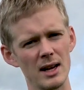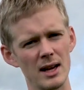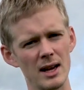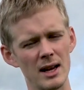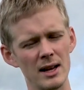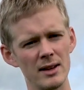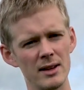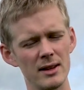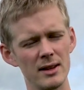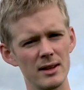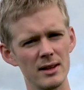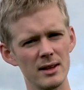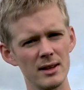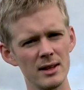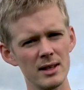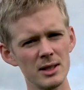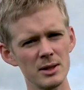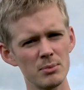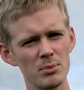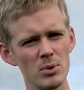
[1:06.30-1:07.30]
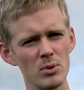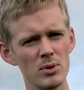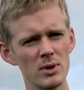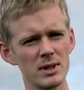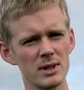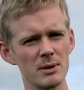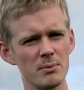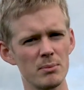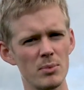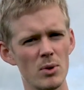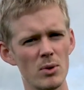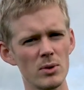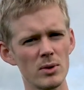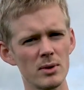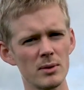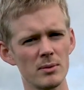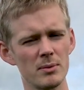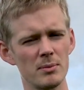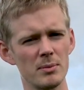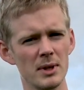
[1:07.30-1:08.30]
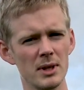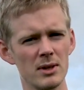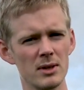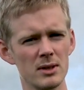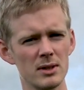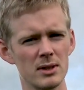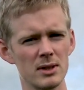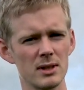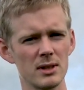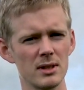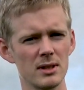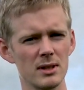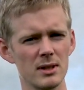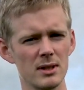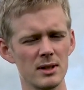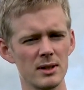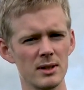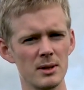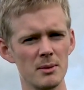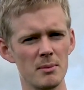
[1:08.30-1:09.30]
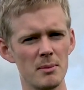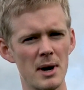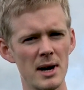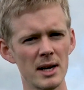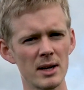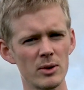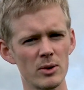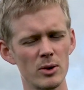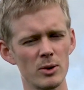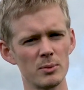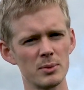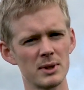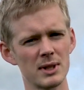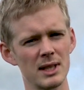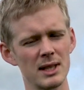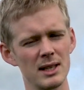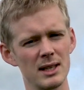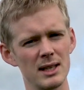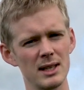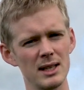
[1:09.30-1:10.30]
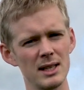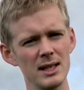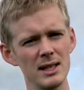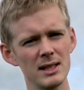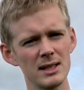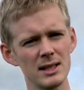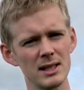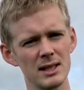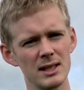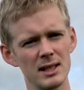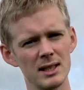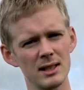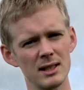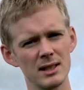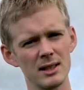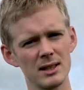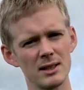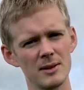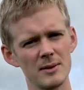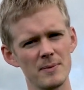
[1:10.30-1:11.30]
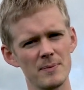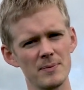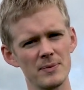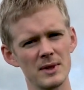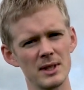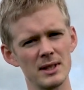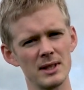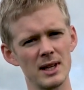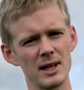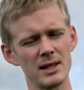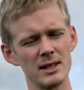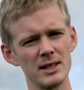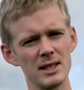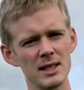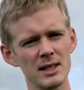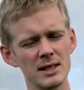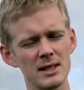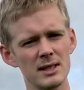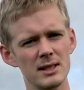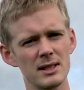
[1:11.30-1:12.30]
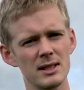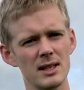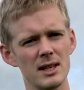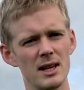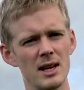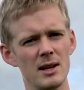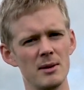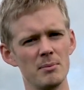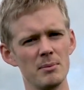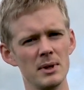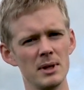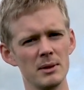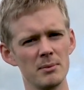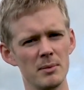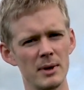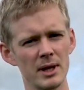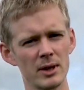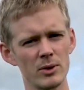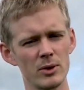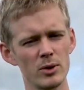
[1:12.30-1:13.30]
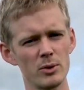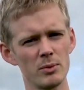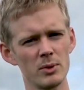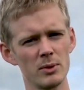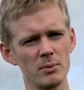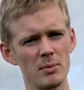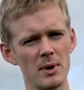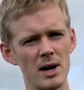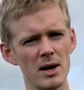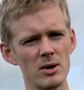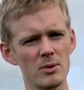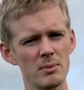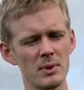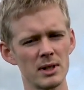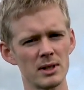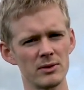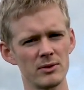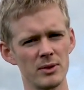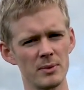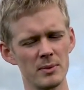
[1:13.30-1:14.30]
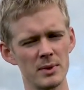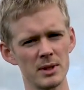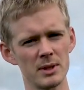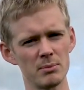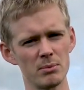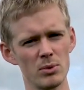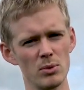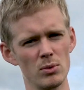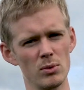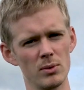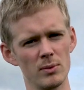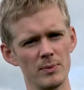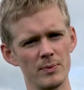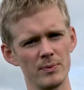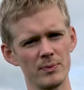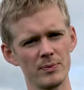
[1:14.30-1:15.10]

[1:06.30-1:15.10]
And this pool is important because the microbes can easily digest and build microbial biomass from this pool.